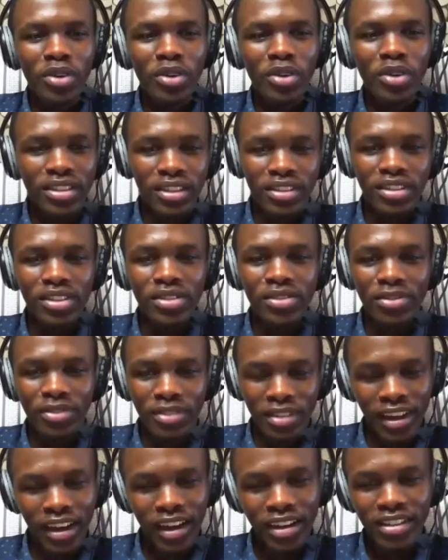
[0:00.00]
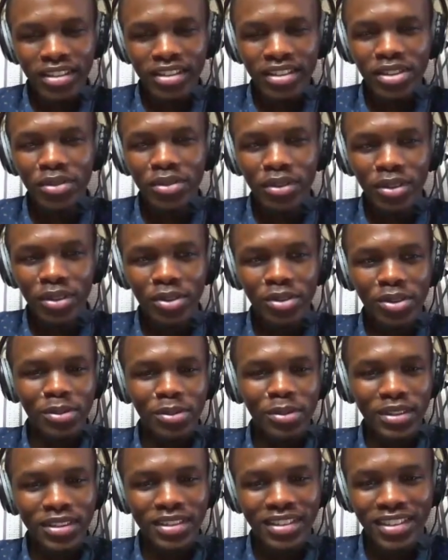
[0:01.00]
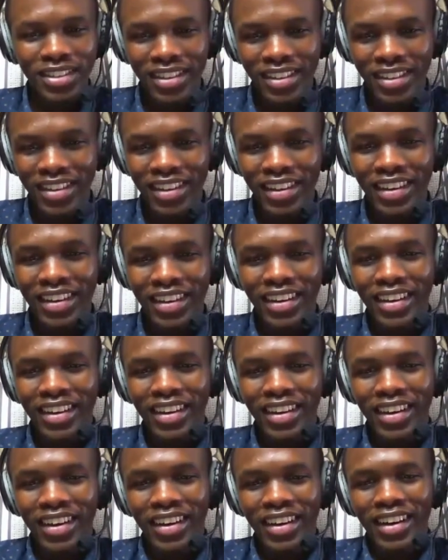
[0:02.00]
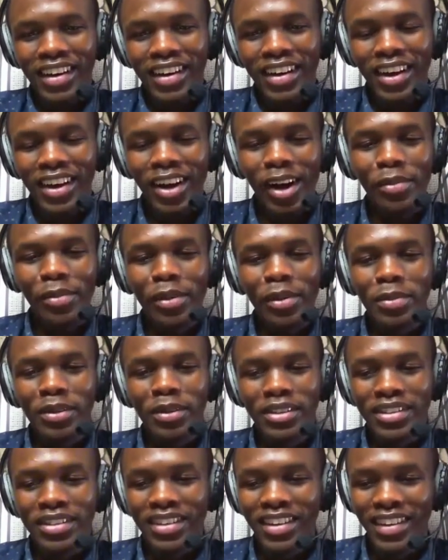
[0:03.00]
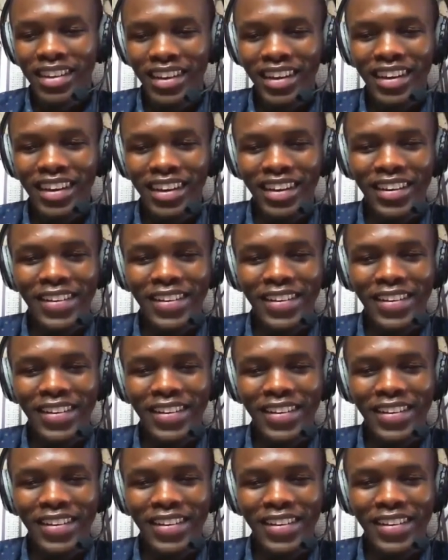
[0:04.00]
weight. It just feels a bit calm a bit. Yeah.